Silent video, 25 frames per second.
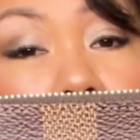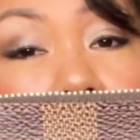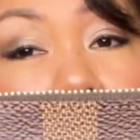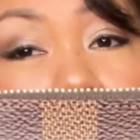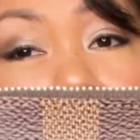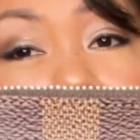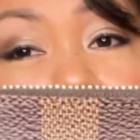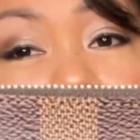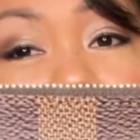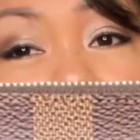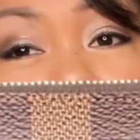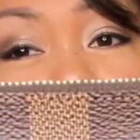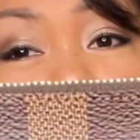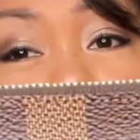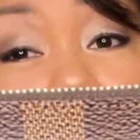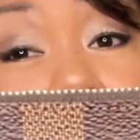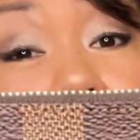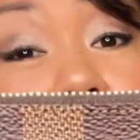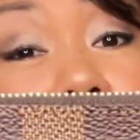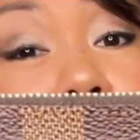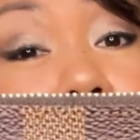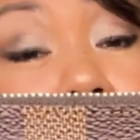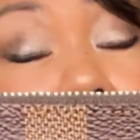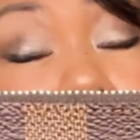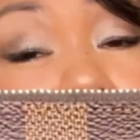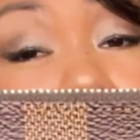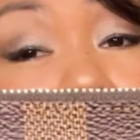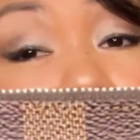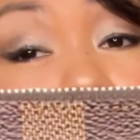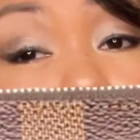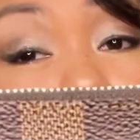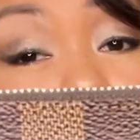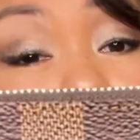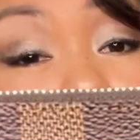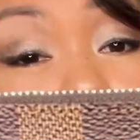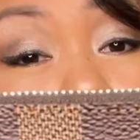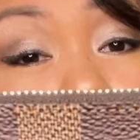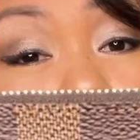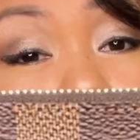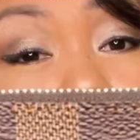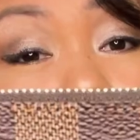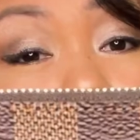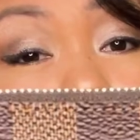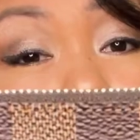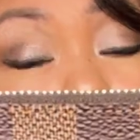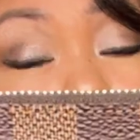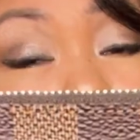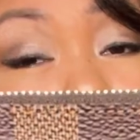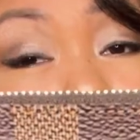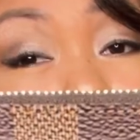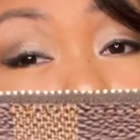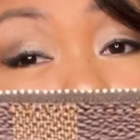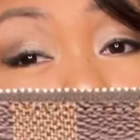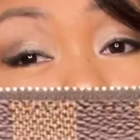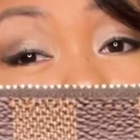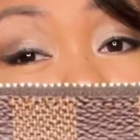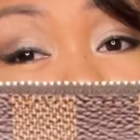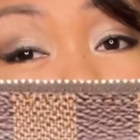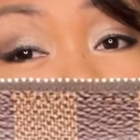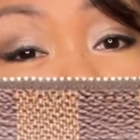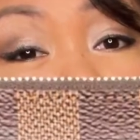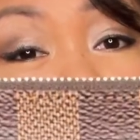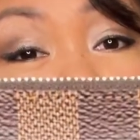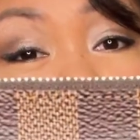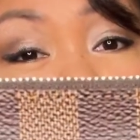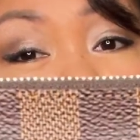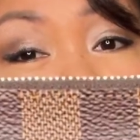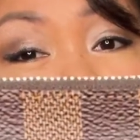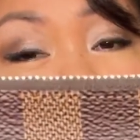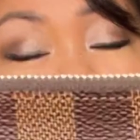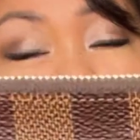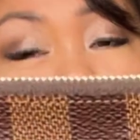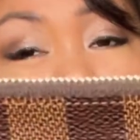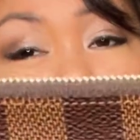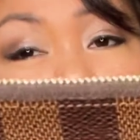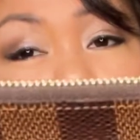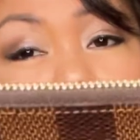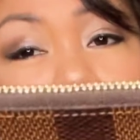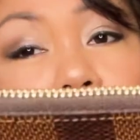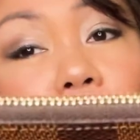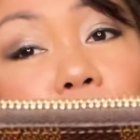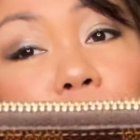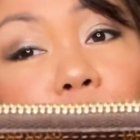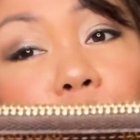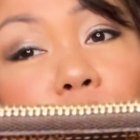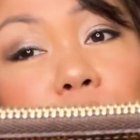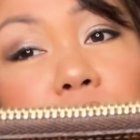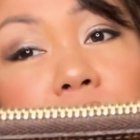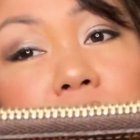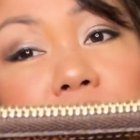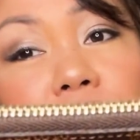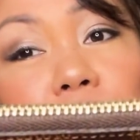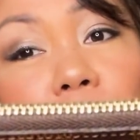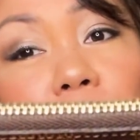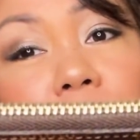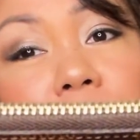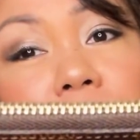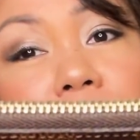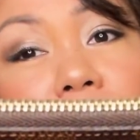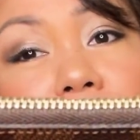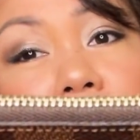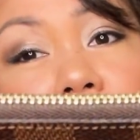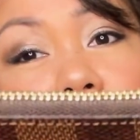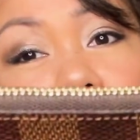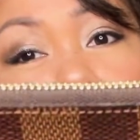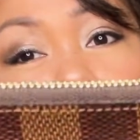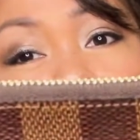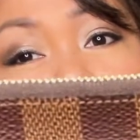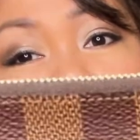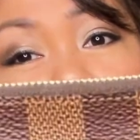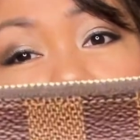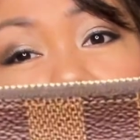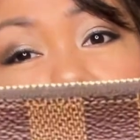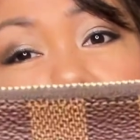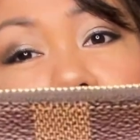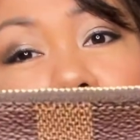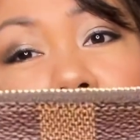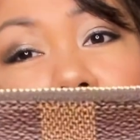and in the Mir Ibin canvas monogram, and of course gold hardware,